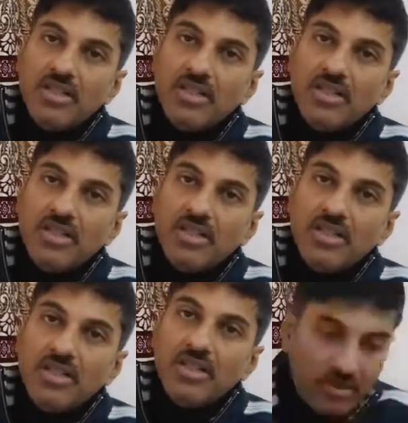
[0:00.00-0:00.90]
as it
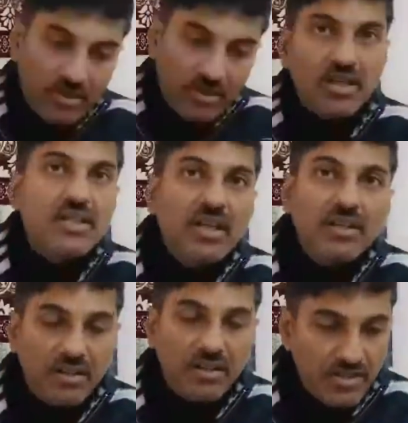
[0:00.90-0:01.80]
is in
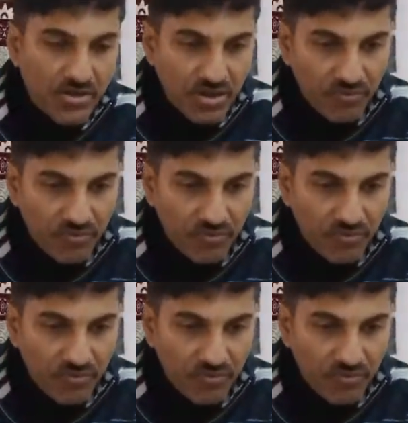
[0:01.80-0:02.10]
conjunction with.